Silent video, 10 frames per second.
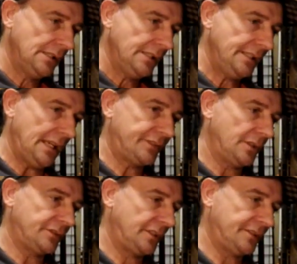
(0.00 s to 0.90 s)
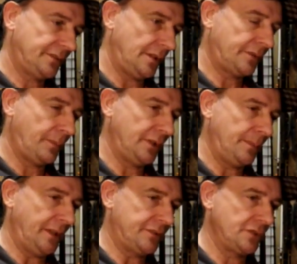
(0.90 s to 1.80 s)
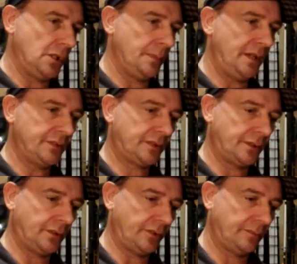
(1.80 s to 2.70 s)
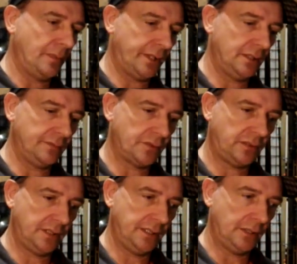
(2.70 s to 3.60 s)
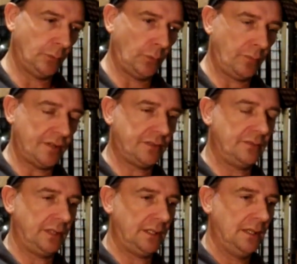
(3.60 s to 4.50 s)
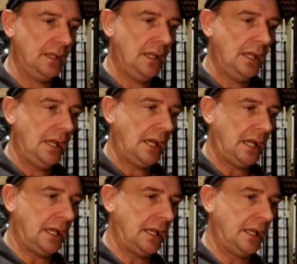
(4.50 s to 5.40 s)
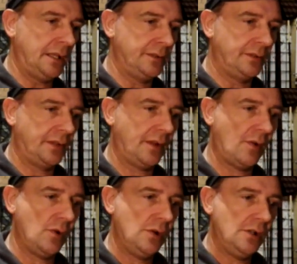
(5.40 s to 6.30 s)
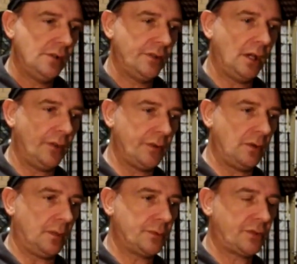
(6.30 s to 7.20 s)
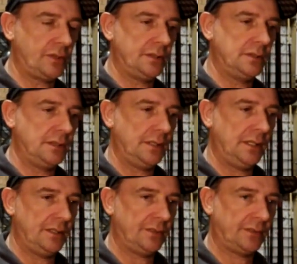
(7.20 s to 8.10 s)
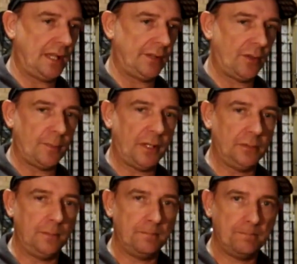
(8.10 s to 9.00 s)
yeah, so it's a pretty big job, and it's going to cost money, obviously, and all the rest of it. And the other option is get another boat.